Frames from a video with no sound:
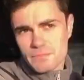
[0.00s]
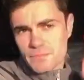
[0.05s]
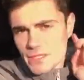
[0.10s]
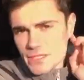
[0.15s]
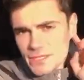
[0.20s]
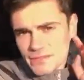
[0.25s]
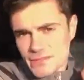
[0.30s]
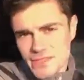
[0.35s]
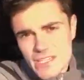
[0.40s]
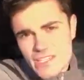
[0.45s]
be
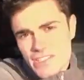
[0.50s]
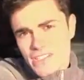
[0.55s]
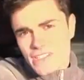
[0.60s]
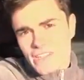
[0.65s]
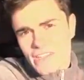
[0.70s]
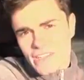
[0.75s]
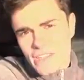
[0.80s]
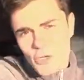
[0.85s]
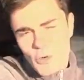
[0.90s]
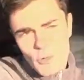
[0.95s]
easy
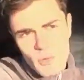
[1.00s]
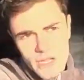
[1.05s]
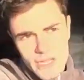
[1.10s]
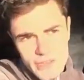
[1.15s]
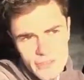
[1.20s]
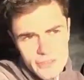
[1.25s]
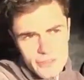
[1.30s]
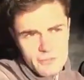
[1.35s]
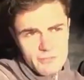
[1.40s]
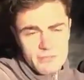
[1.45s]
to deal
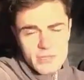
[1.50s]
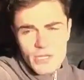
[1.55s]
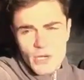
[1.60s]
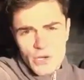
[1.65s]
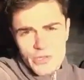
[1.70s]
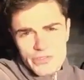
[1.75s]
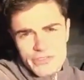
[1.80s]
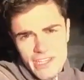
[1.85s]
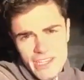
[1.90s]
with, be on